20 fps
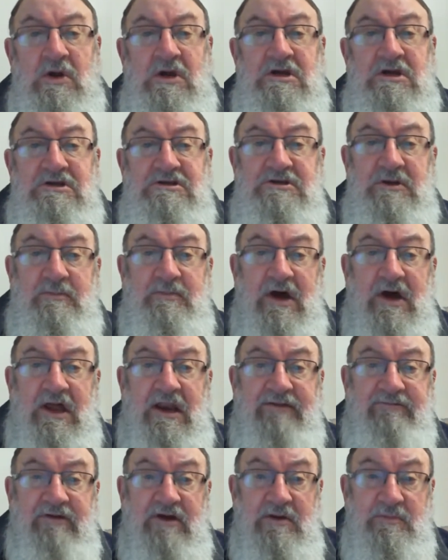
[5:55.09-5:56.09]
So part
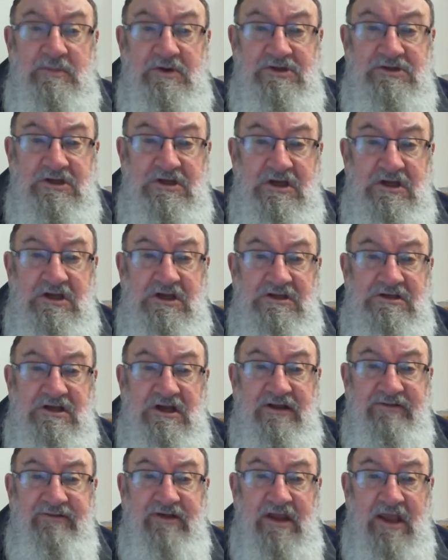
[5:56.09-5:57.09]
of our mission is
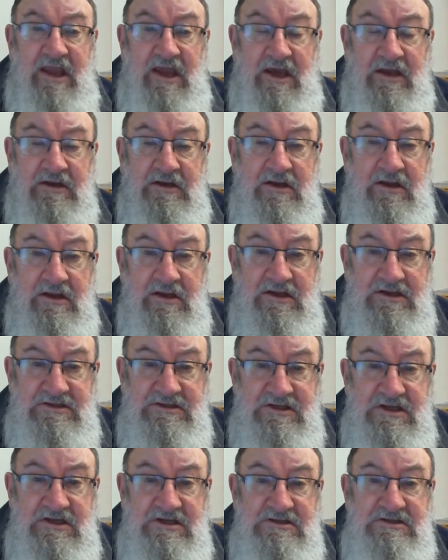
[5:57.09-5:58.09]
living out these
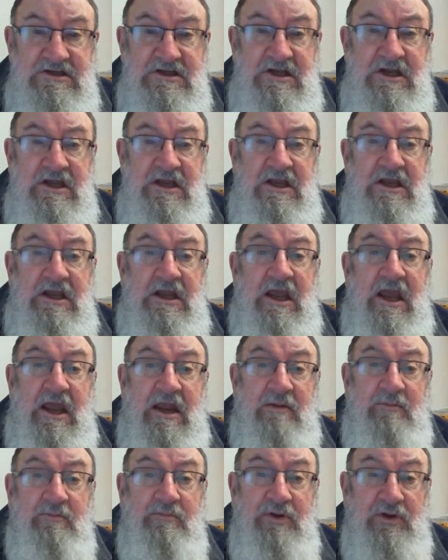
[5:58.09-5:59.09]
things
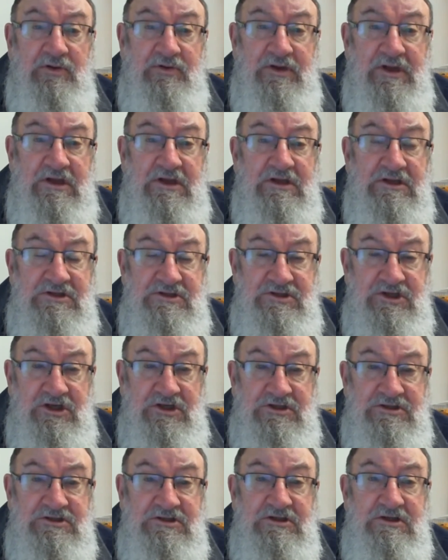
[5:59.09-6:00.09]
and building the
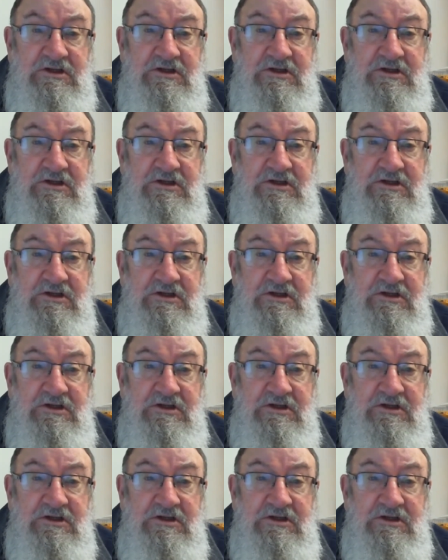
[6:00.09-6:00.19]
church